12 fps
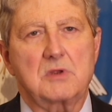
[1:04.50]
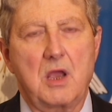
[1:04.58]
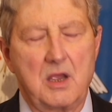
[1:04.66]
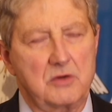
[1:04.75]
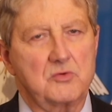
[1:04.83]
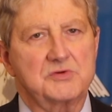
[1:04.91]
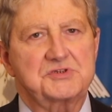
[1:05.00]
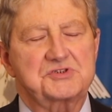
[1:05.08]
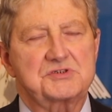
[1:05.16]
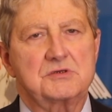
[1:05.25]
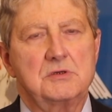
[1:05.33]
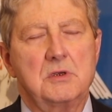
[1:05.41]

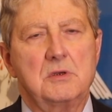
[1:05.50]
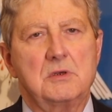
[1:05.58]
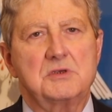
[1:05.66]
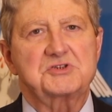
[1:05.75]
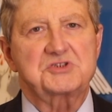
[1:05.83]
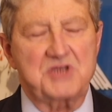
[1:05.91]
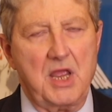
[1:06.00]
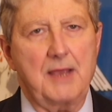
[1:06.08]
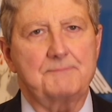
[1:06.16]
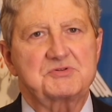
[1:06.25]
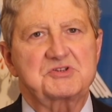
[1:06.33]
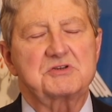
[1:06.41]
Congress
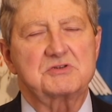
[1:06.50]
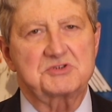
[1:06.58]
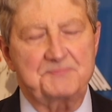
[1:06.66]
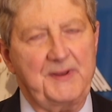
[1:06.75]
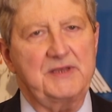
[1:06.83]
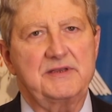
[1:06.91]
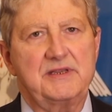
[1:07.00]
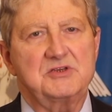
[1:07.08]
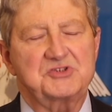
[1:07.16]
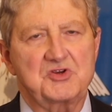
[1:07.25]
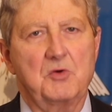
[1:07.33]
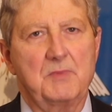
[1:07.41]
stops
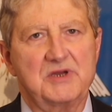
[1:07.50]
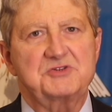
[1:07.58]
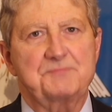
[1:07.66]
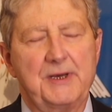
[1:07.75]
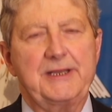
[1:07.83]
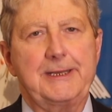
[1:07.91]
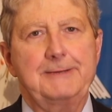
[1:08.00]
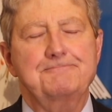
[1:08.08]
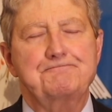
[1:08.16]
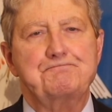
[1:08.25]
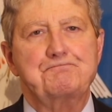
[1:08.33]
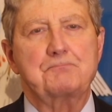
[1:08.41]
spending so much money.
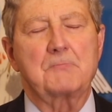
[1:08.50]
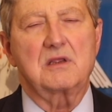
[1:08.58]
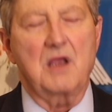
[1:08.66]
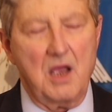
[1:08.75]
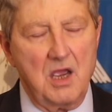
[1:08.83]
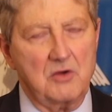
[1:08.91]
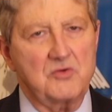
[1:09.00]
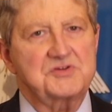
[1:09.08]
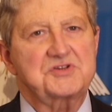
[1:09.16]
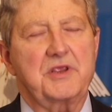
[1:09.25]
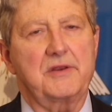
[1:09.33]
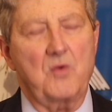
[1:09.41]

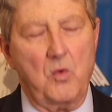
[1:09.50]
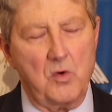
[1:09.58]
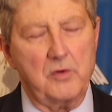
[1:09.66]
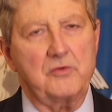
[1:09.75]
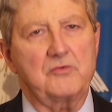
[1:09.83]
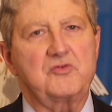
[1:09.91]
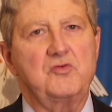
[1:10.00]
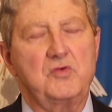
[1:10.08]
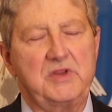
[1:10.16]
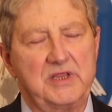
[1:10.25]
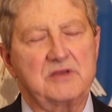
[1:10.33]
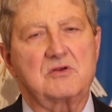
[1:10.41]
Congress, in order
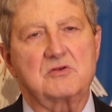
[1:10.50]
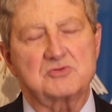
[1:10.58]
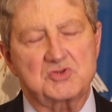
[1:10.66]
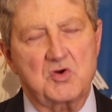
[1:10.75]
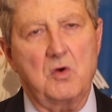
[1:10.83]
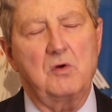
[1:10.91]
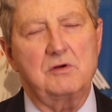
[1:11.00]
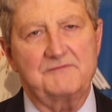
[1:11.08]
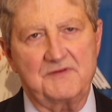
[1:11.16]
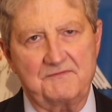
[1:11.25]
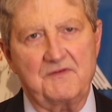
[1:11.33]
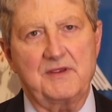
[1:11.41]
to get control
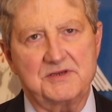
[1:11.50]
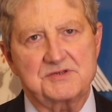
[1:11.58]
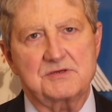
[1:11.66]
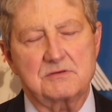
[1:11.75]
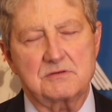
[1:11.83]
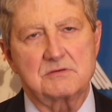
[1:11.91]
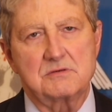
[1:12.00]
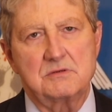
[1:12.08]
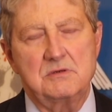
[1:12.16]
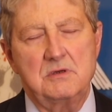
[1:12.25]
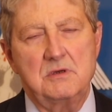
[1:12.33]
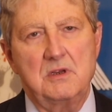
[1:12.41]
of inflation,
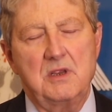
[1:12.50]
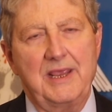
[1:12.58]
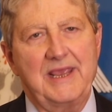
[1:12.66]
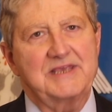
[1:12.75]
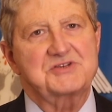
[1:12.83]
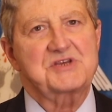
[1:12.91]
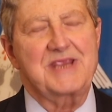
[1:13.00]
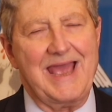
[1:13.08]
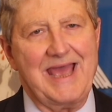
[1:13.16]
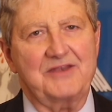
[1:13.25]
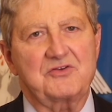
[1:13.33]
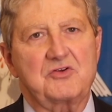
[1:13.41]
has
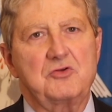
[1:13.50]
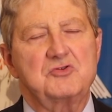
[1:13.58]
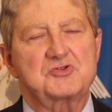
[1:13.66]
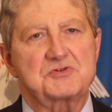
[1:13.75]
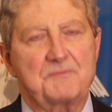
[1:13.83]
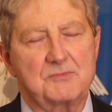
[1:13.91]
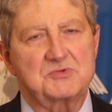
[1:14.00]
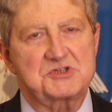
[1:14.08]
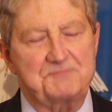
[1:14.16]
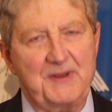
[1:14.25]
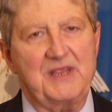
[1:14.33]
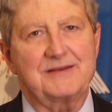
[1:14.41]
got to
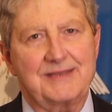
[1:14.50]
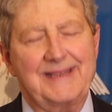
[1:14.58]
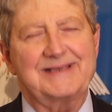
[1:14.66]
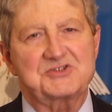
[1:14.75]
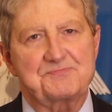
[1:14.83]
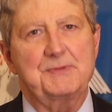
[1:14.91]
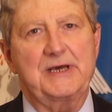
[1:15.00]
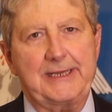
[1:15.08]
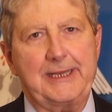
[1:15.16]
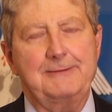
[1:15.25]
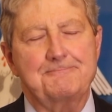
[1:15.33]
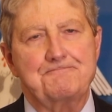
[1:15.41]
spend less
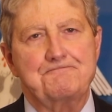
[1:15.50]
money.